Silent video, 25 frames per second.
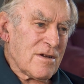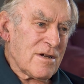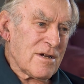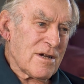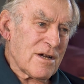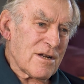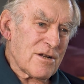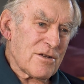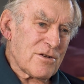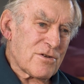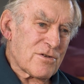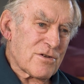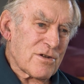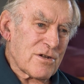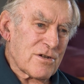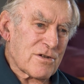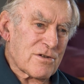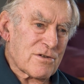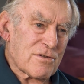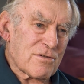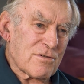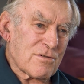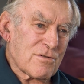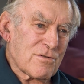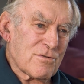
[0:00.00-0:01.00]
Ali
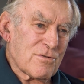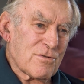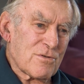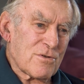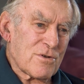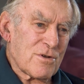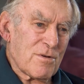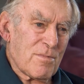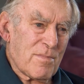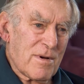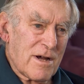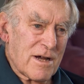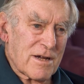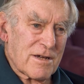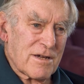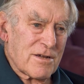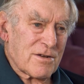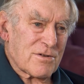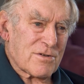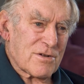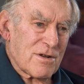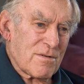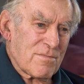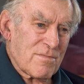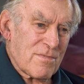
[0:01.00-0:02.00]
Sester, or you're marking
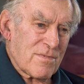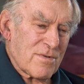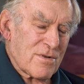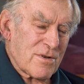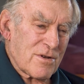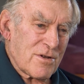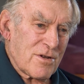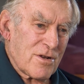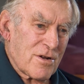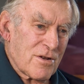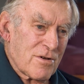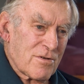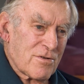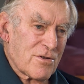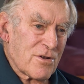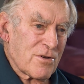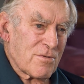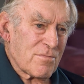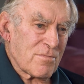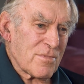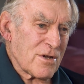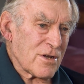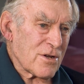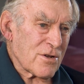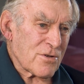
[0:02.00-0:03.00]
some, you know, it
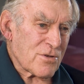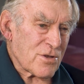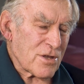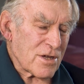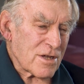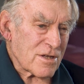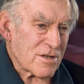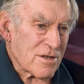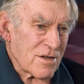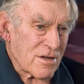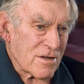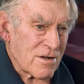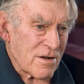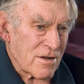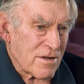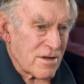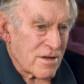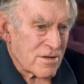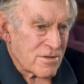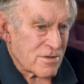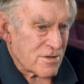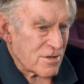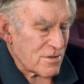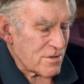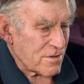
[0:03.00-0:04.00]
didn't mean a thing to you
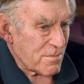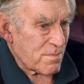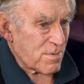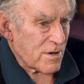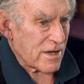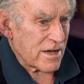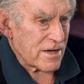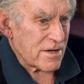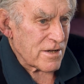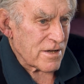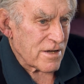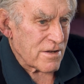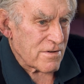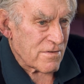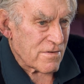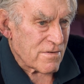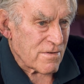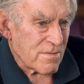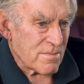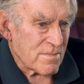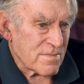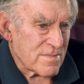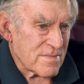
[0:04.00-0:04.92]
until you played against them.